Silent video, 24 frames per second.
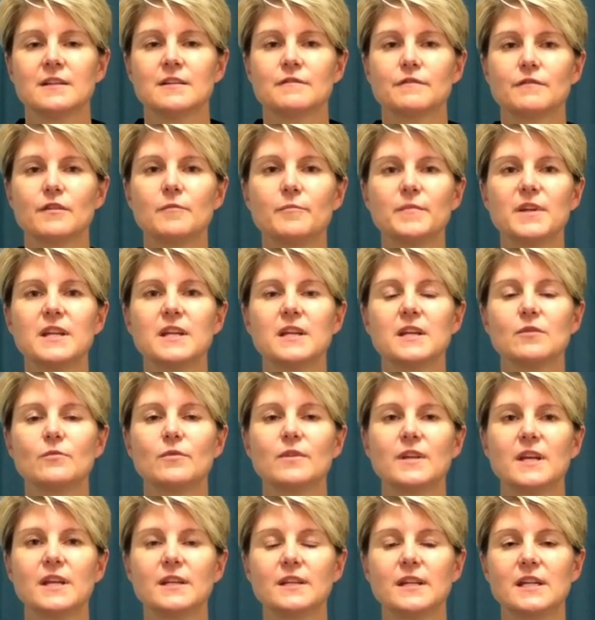From here, we
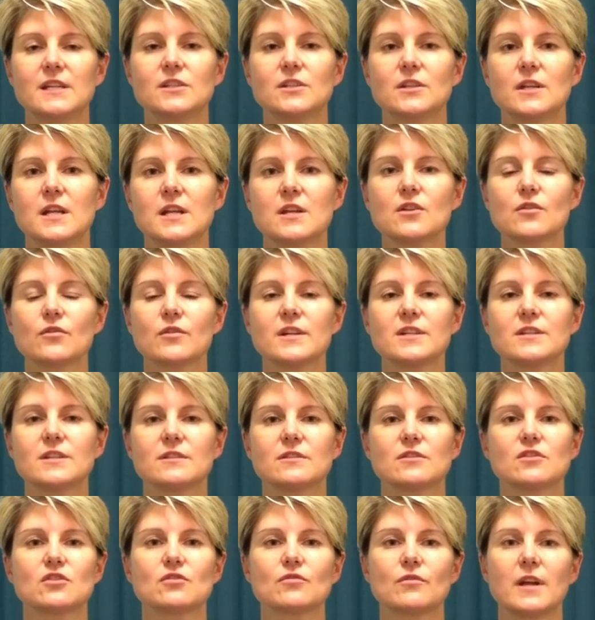then need to increase the
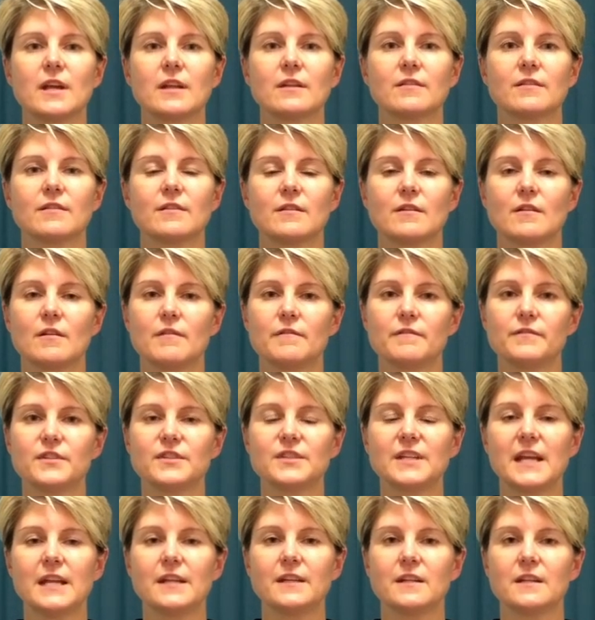strength of the
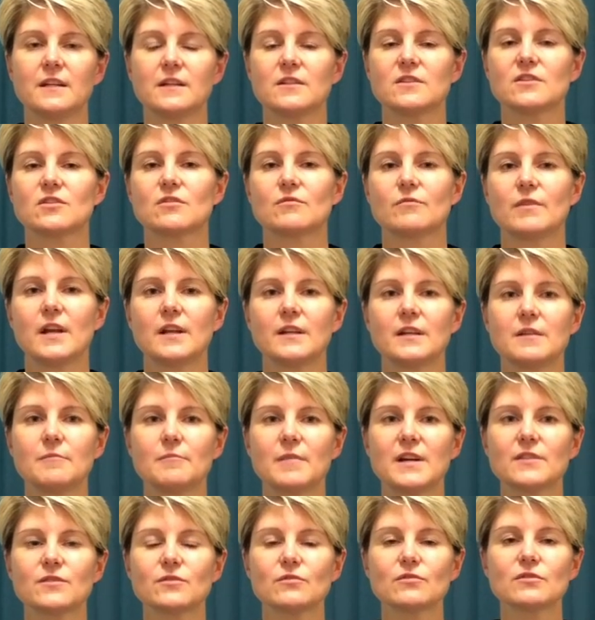tendon and the surrounding
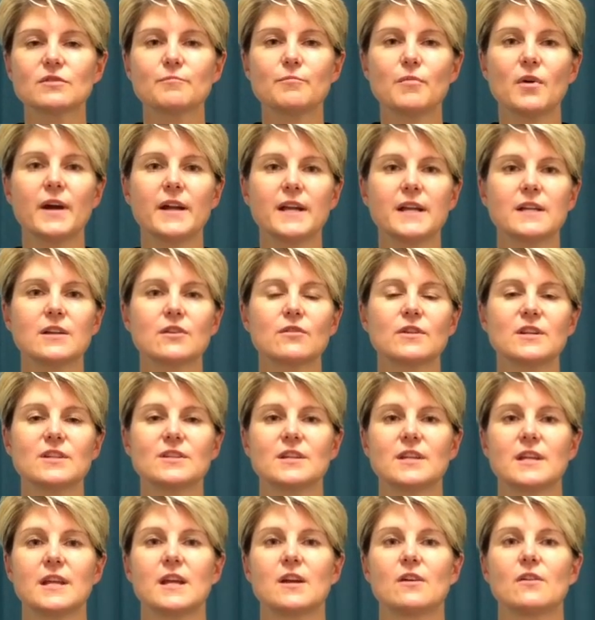muscles by
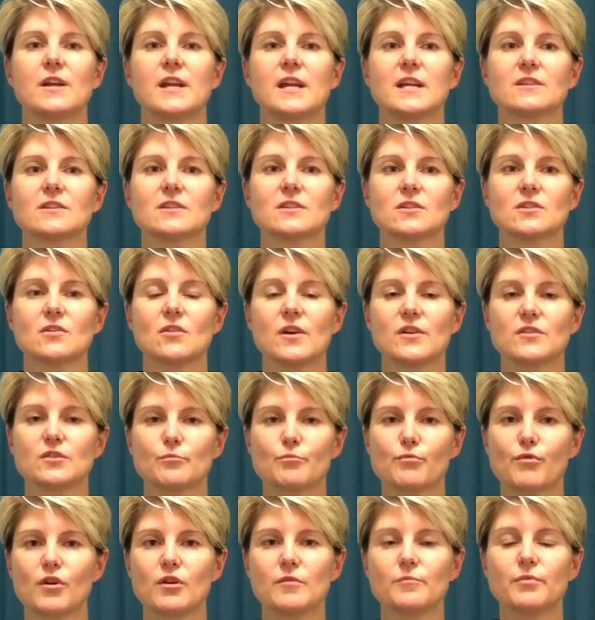increasing our exercise
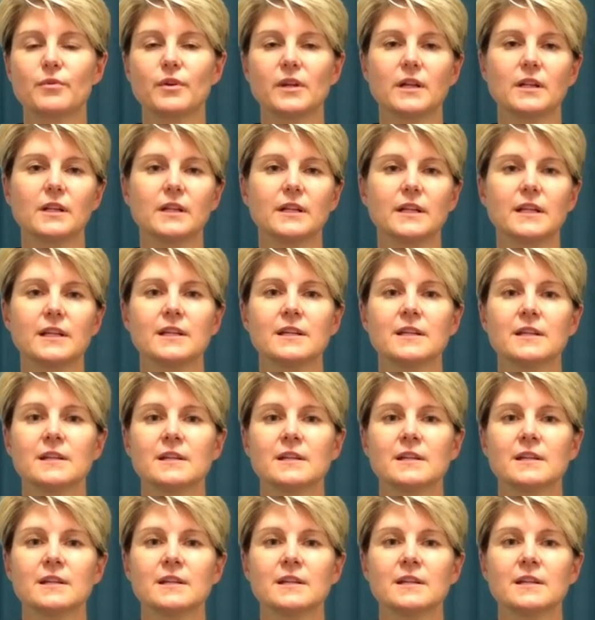appropriately.